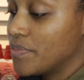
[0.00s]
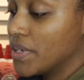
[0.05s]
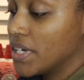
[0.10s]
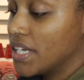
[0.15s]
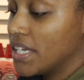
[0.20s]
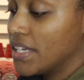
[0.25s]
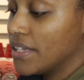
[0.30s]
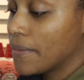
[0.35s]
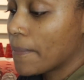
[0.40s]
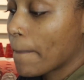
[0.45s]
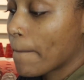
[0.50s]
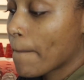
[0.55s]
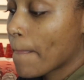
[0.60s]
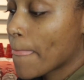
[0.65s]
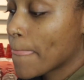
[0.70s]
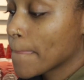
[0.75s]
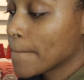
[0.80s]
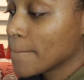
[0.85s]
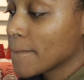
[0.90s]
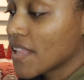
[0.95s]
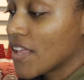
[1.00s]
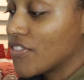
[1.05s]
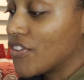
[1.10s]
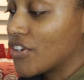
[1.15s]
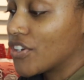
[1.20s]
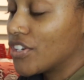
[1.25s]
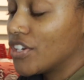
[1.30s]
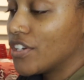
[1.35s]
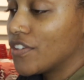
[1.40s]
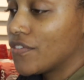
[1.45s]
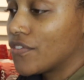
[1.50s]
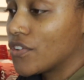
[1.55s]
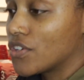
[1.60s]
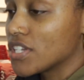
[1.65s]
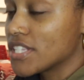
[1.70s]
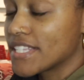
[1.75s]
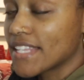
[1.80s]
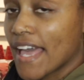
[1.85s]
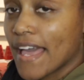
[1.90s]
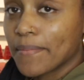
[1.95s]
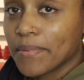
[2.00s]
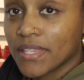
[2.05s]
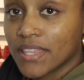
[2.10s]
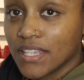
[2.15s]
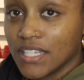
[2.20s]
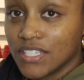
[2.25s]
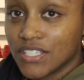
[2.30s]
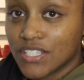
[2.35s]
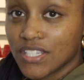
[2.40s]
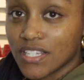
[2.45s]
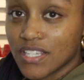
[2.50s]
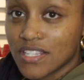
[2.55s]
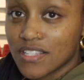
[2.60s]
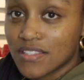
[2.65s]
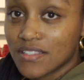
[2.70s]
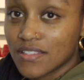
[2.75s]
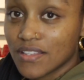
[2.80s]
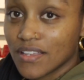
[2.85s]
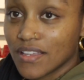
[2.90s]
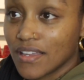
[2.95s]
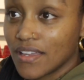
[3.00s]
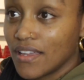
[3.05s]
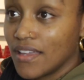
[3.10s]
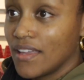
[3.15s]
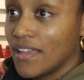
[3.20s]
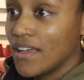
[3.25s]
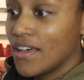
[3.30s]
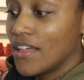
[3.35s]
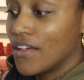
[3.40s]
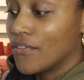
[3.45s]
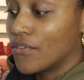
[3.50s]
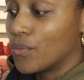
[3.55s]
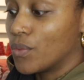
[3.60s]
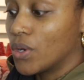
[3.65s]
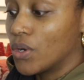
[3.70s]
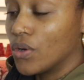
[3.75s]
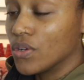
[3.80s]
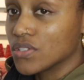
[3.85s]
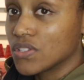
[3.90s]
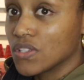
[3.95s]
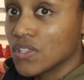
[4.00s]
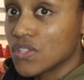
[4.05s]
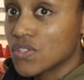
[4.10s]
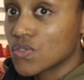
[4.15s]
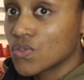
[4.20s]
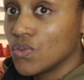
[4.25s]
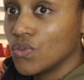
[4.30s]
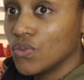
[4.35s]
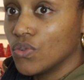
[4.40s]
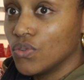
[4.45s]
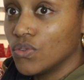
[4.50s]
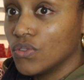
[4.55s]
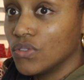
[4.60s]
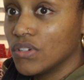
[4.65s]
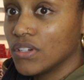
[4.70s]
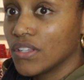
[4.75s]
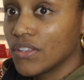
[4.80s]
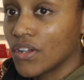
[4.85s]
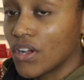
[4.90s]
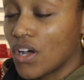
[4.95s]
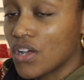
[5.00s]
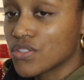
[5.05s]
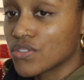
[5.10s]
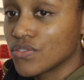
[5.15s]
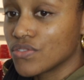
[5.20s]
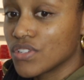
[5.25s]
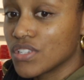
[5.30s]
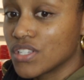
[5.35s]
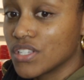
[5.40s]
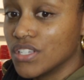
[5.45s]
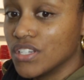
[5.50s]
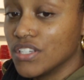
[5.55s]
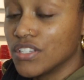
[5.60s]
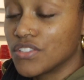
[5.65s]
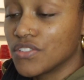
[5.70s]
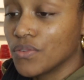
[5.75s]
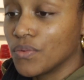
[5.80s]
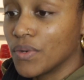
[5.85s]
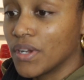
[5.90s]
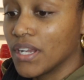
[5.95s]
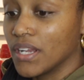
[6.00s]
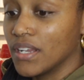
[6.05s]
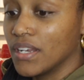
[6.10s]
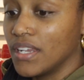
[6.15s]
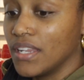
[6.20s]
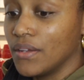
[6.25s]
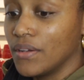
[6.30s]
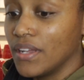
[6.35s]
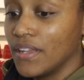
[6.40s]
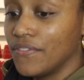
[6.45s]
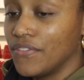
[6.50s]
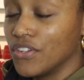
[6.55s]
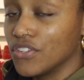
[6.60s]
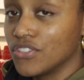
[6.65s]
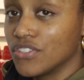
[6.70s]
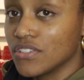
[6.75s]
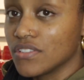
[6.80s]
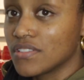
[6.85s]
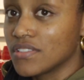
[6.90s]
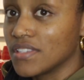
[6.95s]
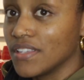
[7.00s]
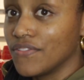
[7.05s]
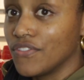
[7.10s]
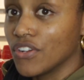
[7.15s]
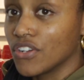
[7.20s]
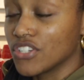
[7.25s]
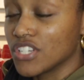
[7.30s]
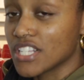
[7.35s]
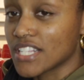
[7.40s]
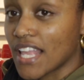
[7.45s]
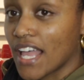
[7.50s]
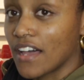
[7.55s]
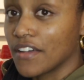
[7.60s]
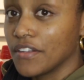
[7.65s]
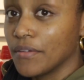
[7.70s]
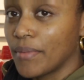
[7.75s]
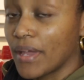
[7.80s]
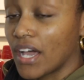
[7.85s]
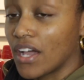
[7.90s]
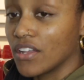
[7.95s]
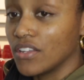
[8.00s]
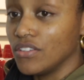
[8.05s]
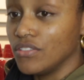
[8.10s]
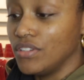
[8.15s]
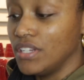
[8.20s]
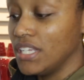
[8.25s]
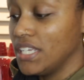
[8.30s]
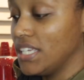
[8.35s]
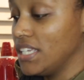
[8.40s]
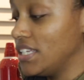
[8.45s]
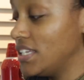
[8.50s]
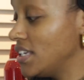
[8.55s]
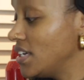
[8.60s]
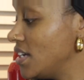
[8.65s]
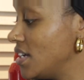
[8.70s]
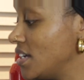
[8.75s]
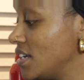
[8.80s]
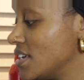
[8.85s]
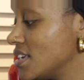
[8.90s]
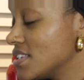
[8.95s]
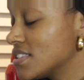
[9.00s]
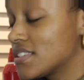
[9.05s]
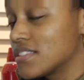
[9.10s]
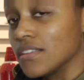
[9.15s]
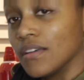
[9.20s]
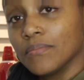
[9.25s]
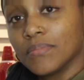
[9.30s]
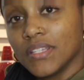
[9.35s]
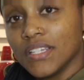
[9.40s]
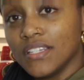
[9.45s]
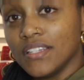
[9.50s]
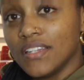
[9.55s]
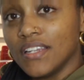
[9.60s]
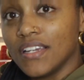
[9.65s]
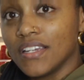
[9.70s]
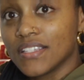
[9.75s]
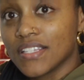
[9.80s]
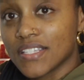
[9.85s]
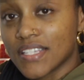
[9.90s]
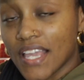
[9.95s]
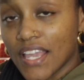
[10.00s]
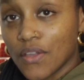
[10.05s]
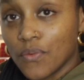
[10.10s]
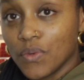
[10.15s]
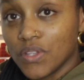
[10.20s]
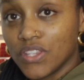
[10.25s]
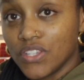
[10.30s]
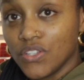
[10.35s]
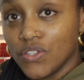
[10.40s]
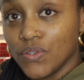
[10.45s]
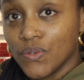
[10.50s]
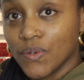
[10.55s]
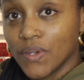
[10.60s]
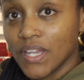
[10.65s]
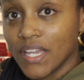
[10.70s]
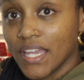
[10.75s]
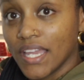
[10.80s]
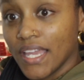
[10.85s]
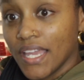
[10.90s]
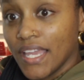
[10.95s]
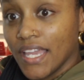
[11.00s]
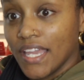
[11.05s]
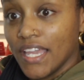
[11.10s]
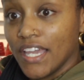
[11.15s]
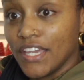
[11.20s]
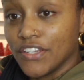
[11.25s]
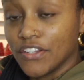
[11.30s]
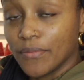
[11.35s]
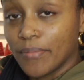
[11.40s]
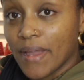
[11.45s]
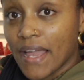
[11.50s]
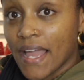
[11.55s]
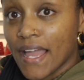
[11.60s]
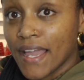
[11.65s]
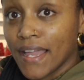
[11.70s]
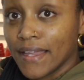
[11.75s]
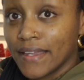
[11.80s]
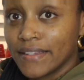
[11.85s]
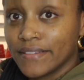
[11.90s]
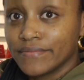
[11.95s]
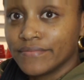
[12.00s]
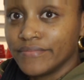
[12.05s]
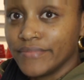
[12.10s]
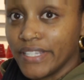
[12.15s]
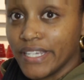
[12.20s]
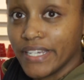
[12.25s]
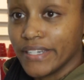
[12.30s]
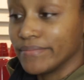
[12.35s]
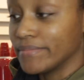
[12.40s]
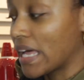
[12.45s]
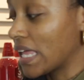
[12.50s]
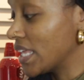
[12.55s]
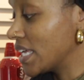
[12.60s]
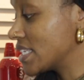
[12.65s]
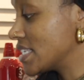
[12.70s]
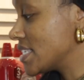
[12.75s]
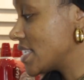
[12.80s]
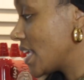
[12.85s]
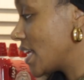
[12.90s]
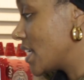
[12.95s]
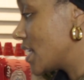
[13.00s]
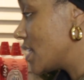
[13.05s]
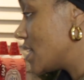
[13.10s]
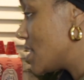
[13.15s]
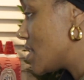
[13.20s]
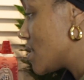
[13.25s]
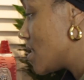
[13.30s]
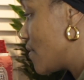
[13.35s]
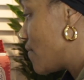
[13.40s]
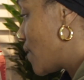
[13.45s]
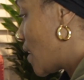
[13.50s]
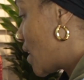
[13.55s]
but they're good for Sabbath lunches when going to the school. They're also just good to where if you're just out and about and you need something to take with you in your bag. Yeah, I like to take stuff